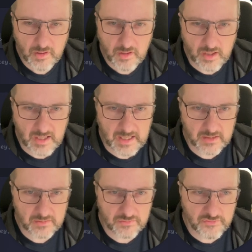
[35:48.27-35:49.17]
and
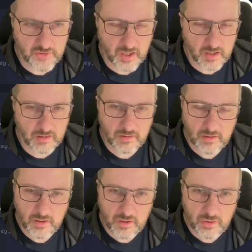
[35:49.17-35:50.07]

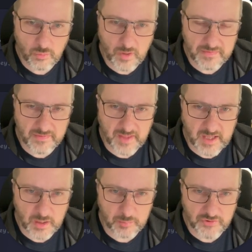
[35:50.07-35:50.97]
whether that
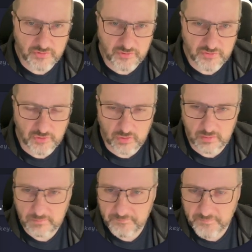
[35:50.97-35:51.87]
helps us at all
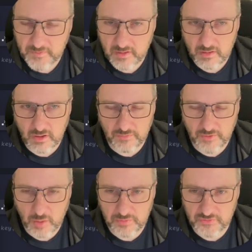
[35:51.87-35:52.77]
on the
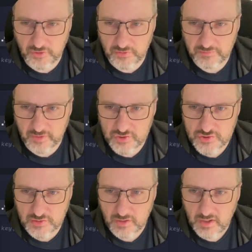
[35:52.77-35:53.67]
open source version.
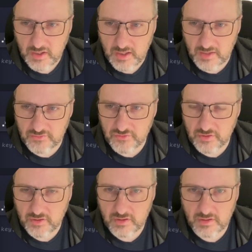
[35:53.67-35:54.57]
And
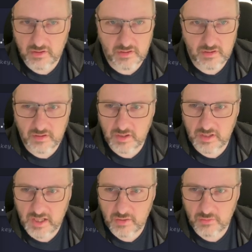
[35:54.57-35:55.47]
in
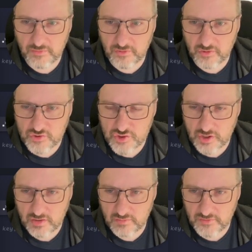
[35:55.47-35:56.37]
here, there's a chunk
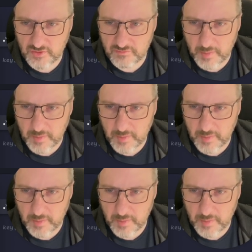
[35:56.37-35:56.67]
of stuff about